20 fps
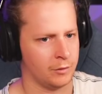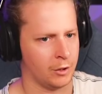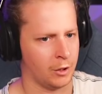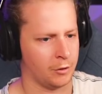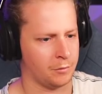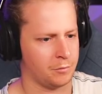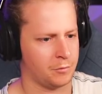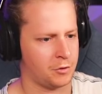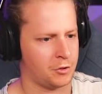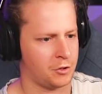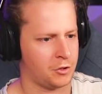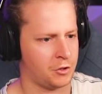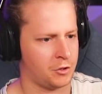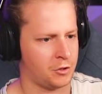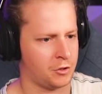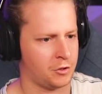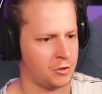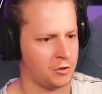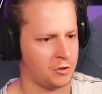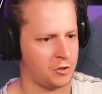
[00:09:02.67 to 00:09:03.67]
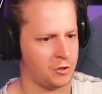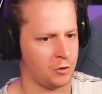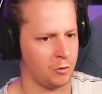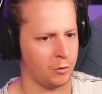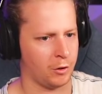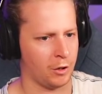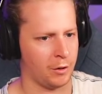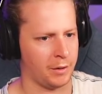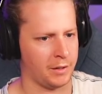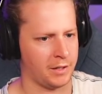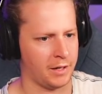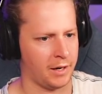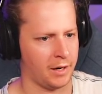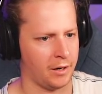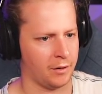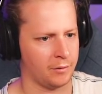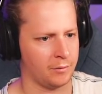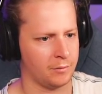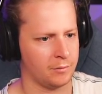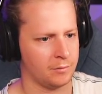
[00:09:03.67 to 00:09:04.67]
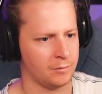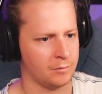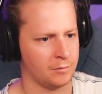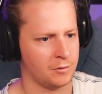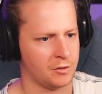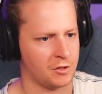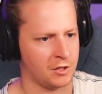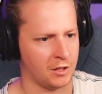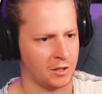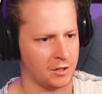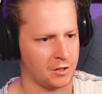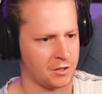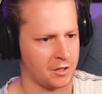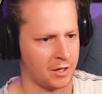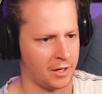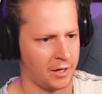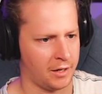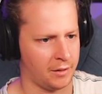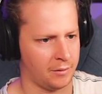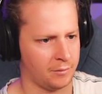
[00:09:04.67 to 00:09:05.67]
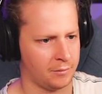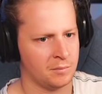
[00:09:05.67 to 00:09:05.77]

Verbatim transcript: No. It's a coping mechanism. Still going down. Still insane.